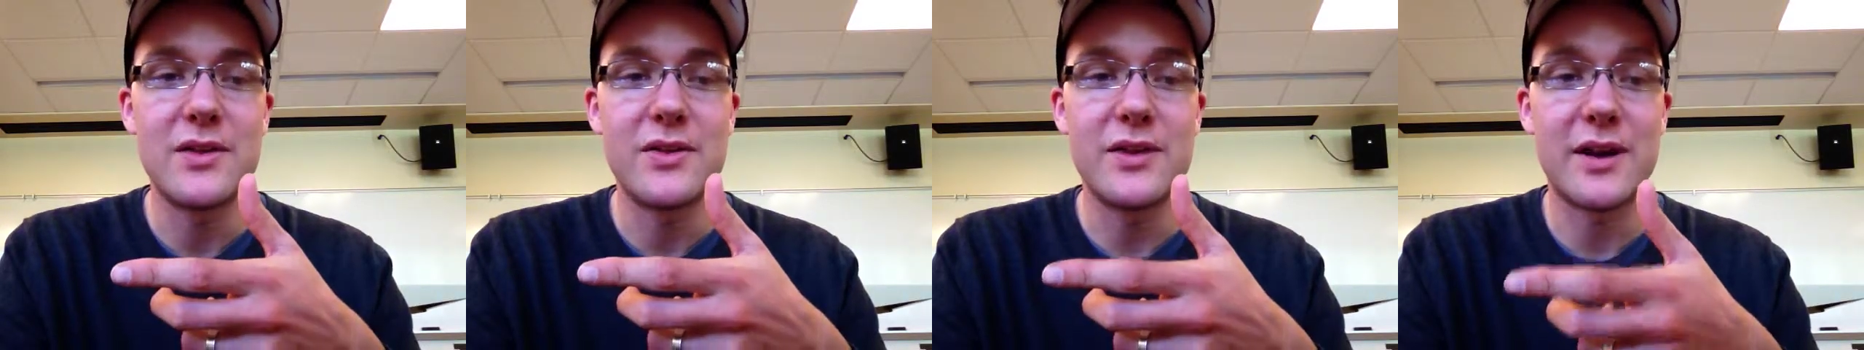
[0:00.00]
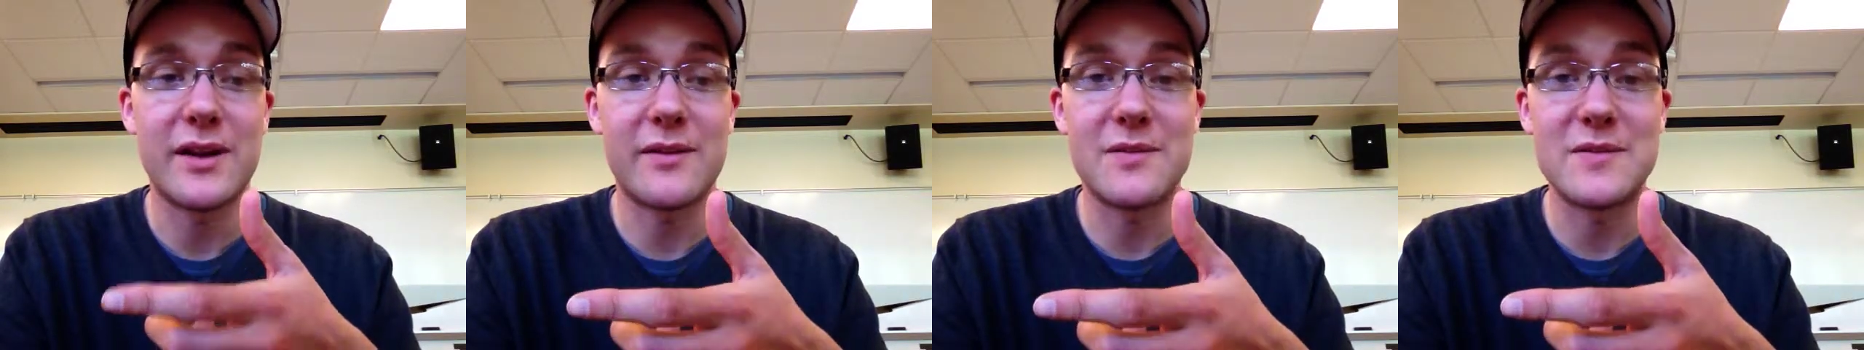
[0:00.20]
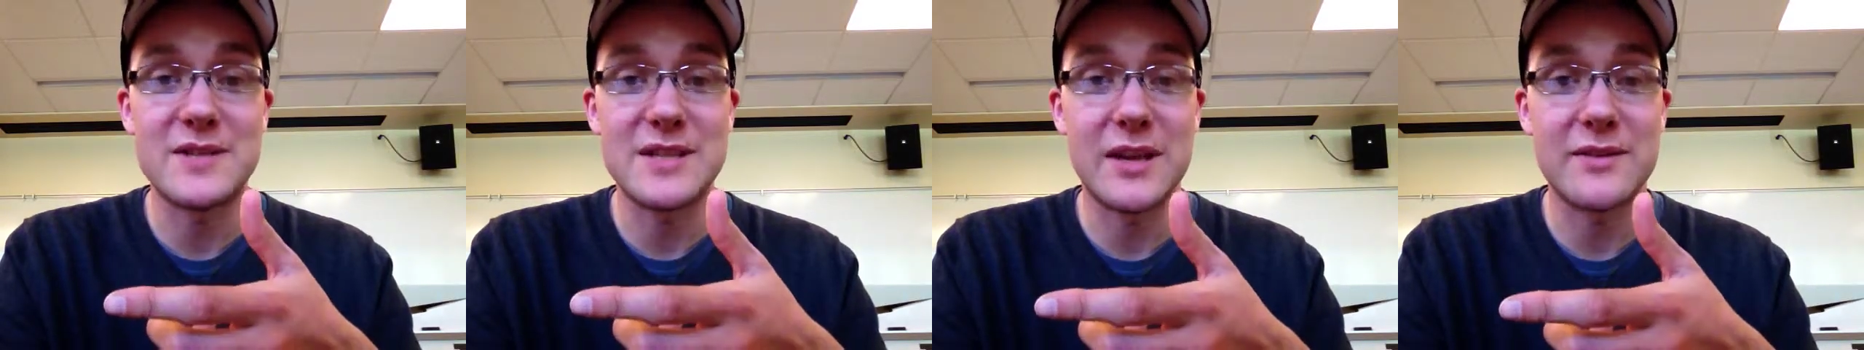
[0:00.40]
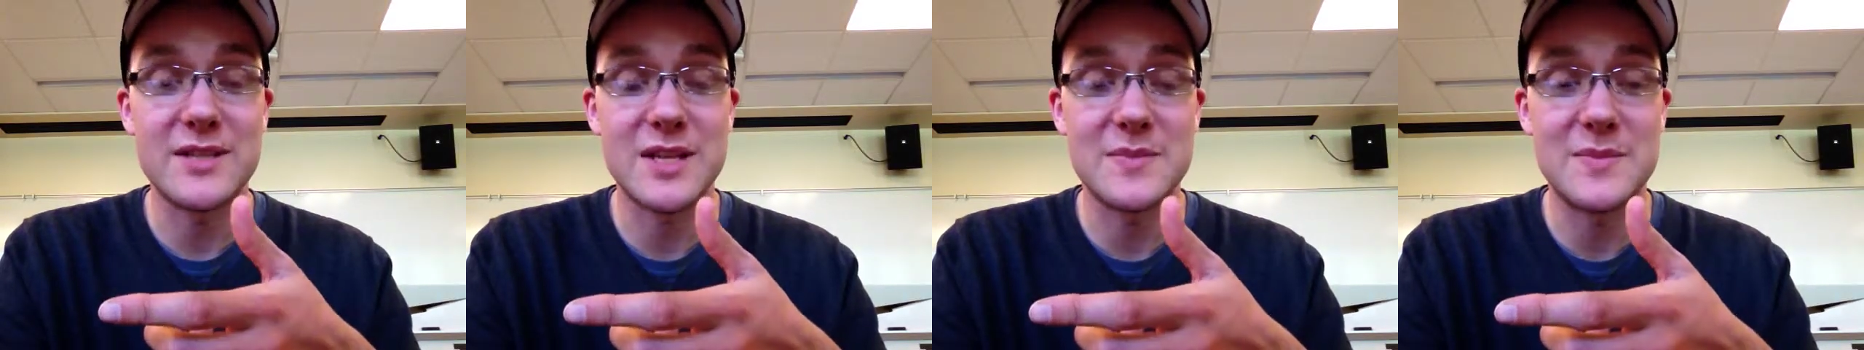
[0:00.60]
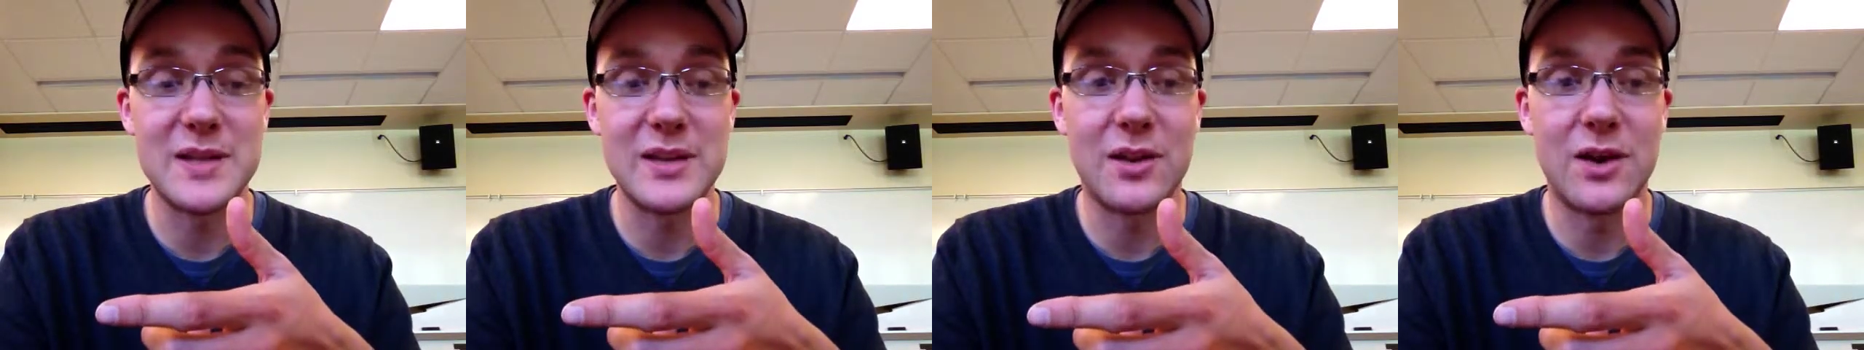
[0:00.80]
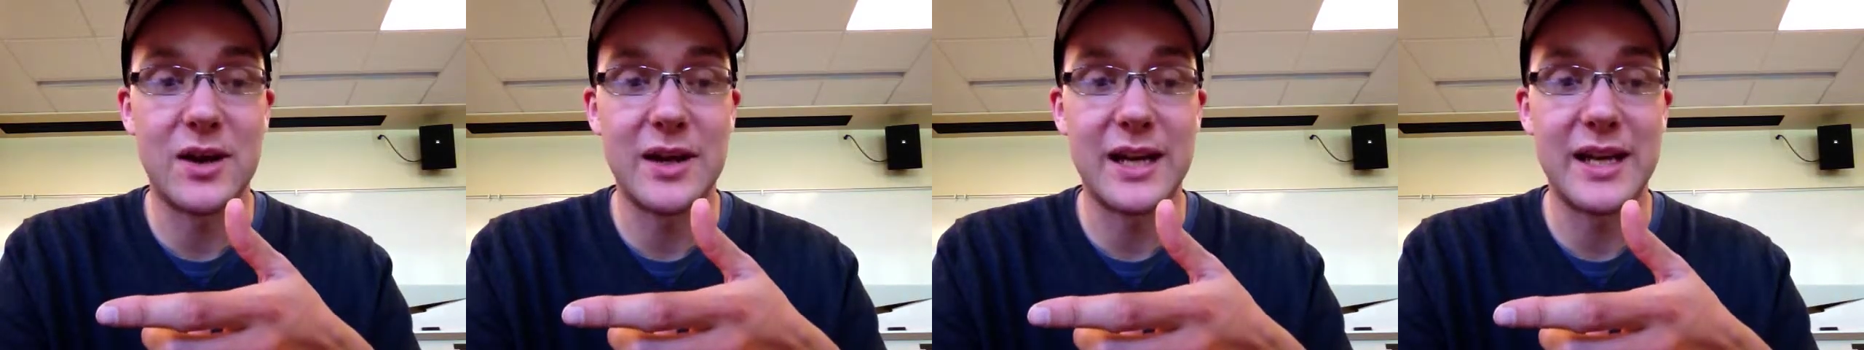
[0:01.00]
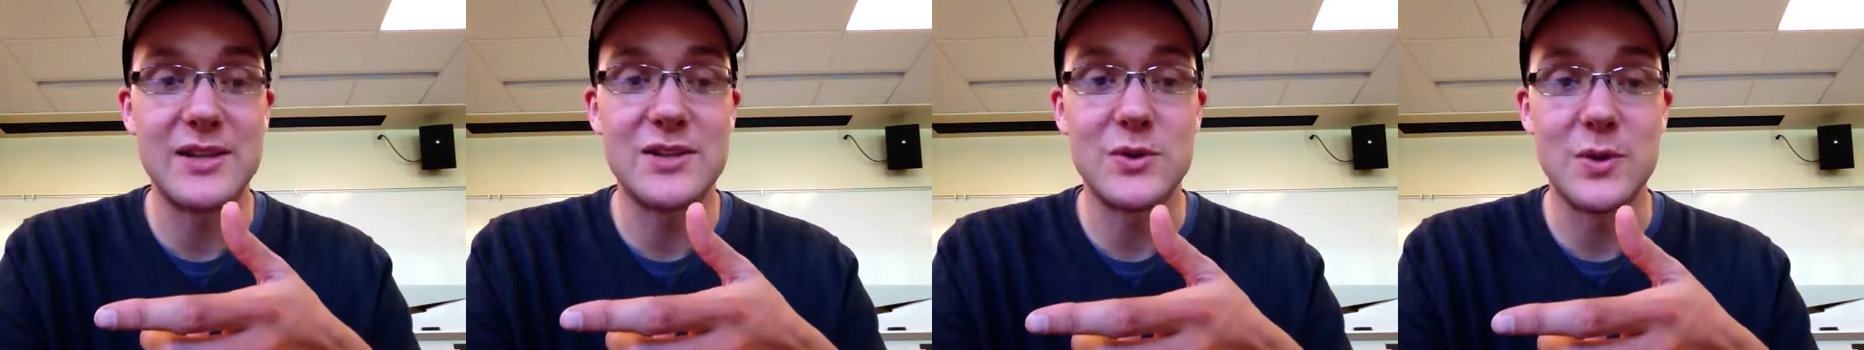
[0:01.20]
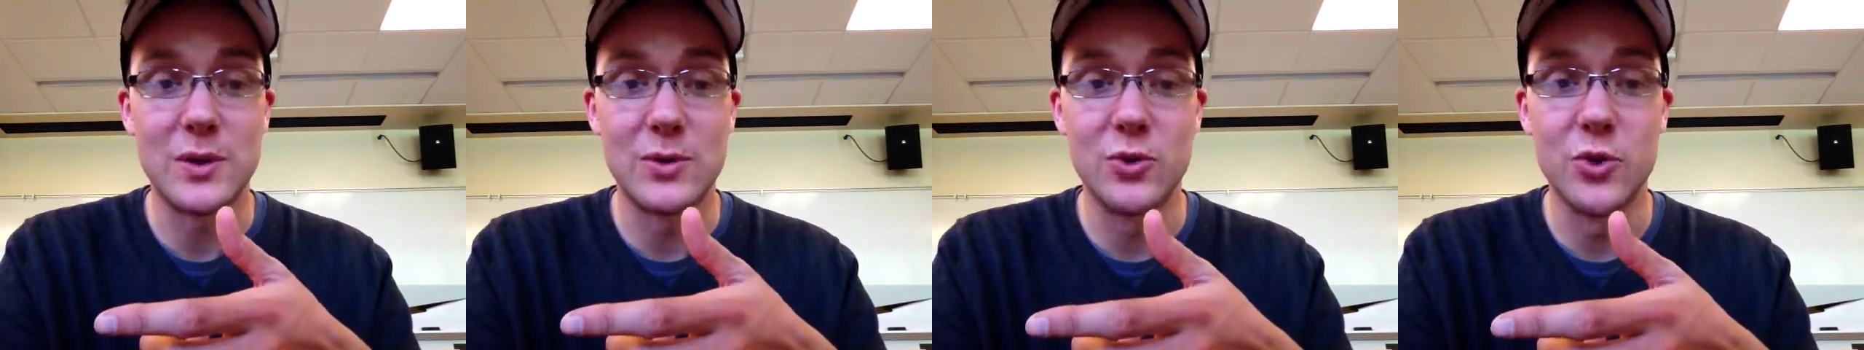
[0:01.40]
thought of themselves as
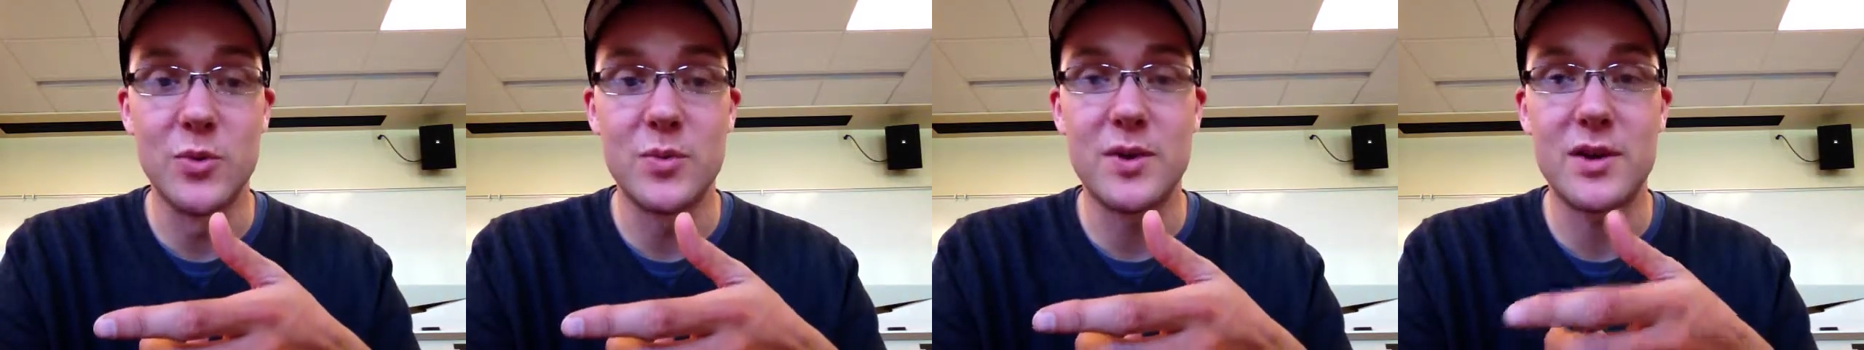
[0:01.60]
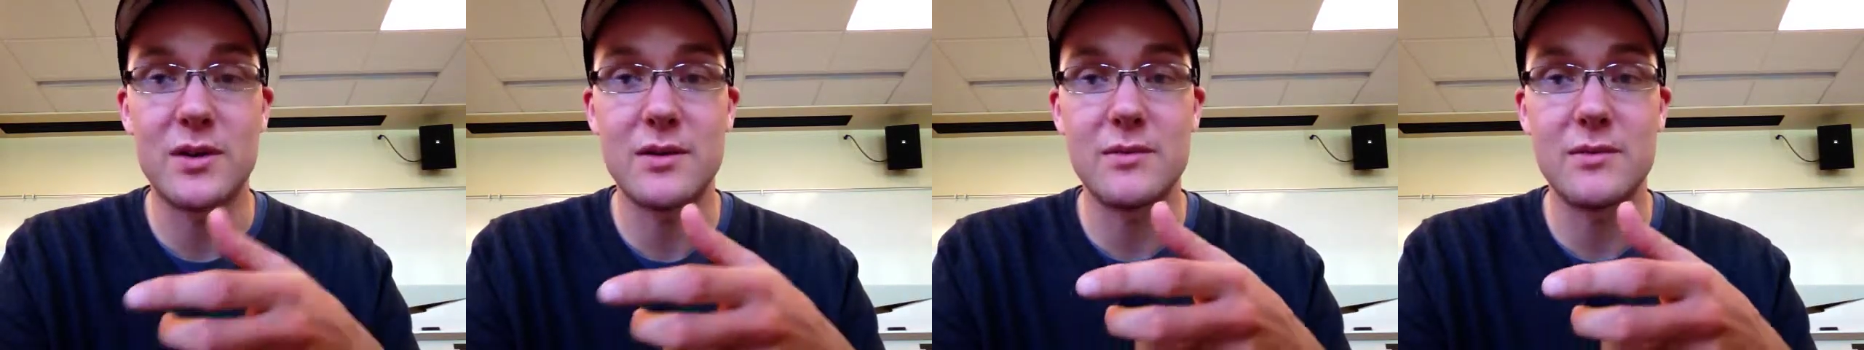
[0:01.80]
belonging to a group